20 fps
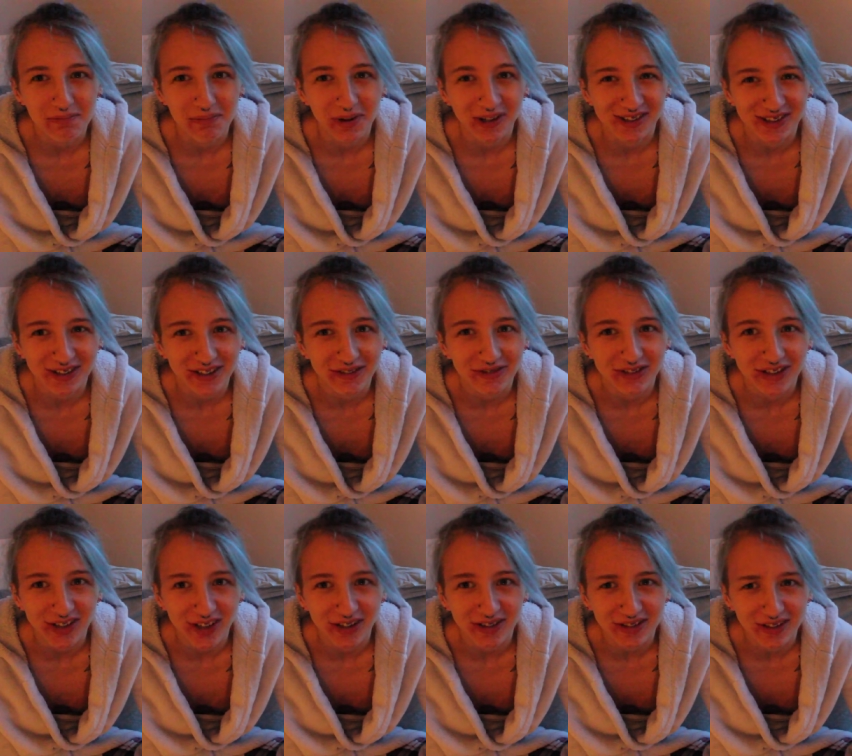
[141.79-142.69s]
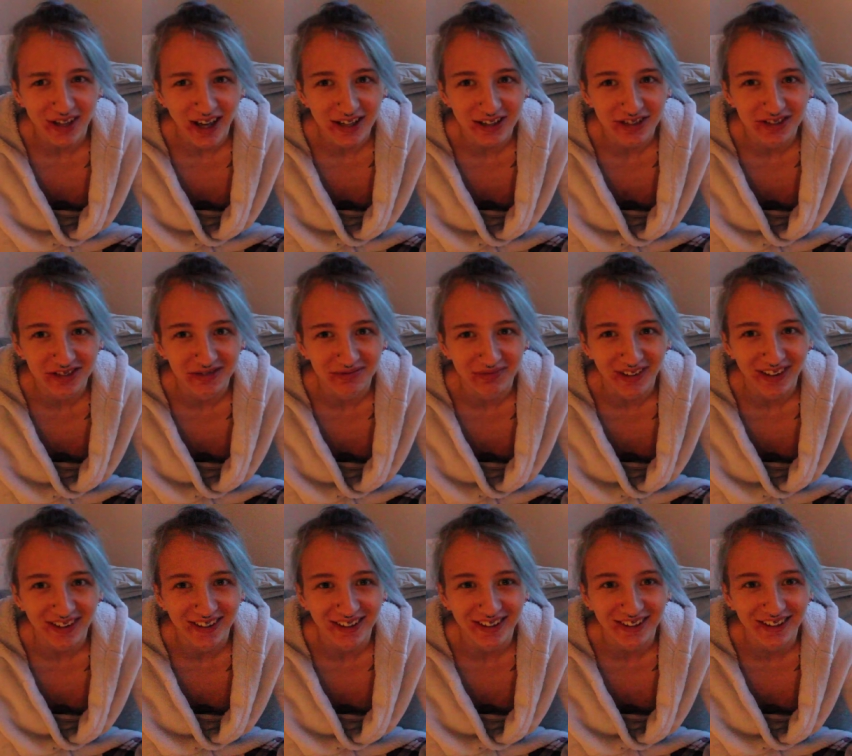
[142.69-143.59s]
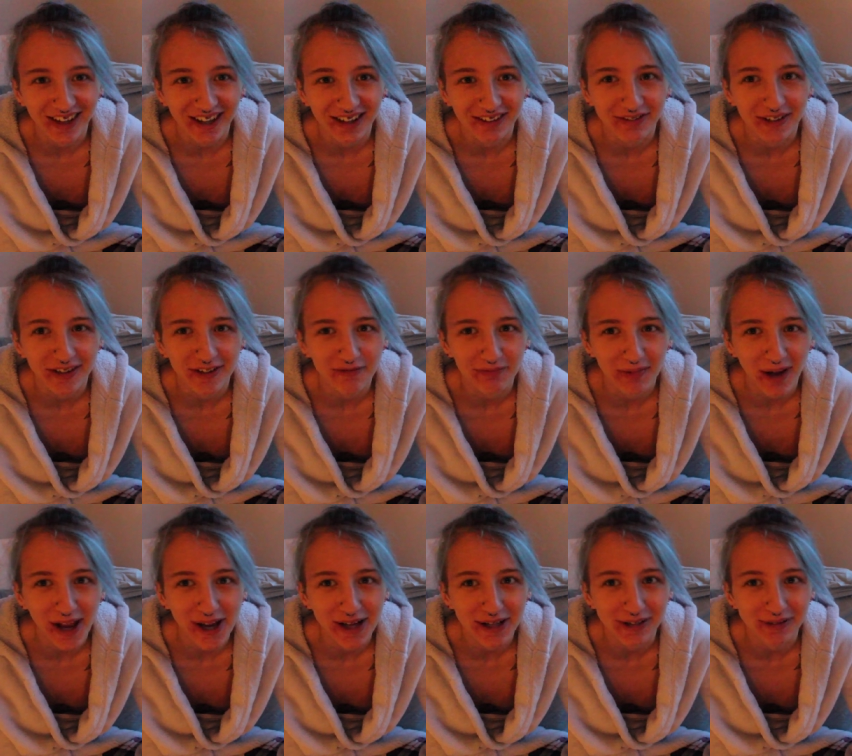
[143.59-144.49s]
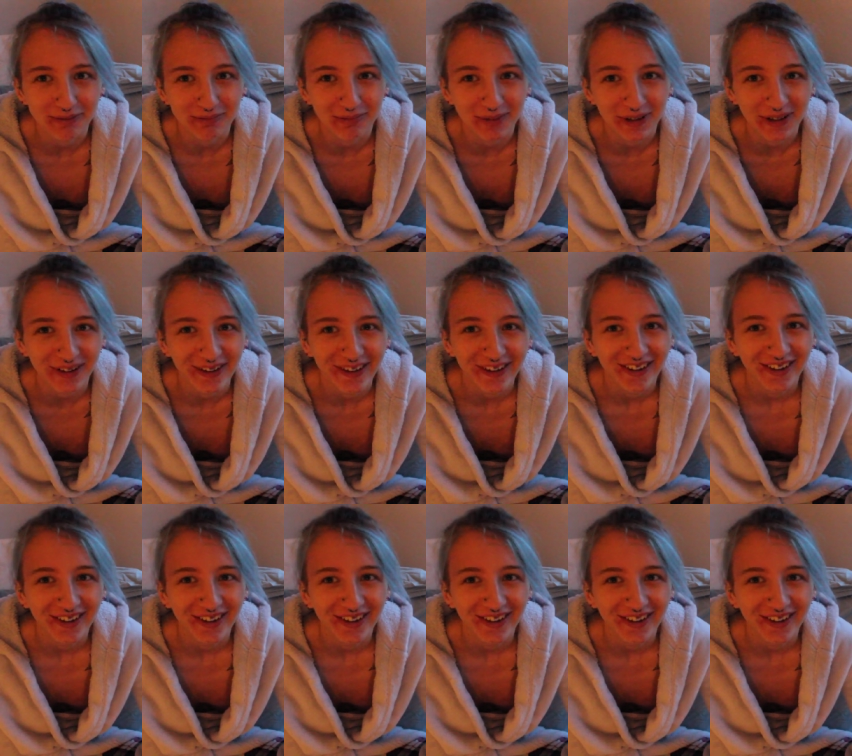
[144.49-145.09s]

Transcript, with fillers: positive association with it getting rid of pain but